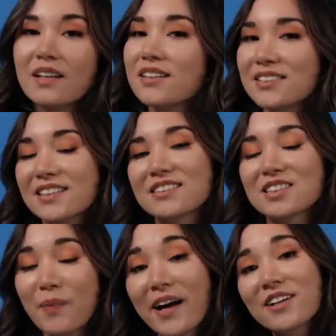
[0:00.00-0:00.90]
This
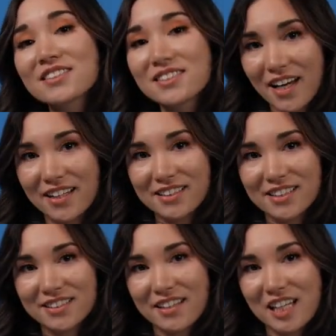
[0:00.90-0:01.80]
inspired
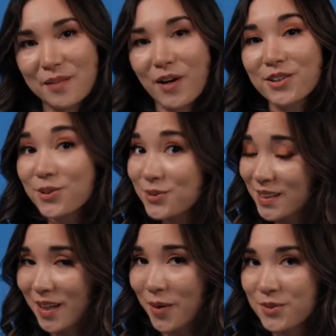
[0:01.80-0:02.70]
scientists to think about
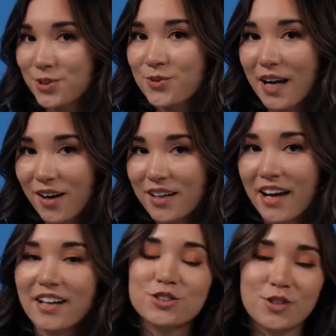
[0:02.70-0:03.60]
using them to carry
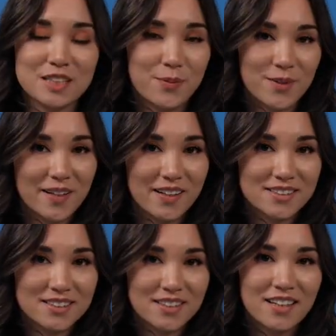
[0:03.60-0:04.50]
and transport
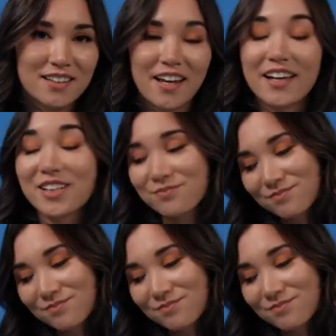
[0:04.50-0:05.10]
things, like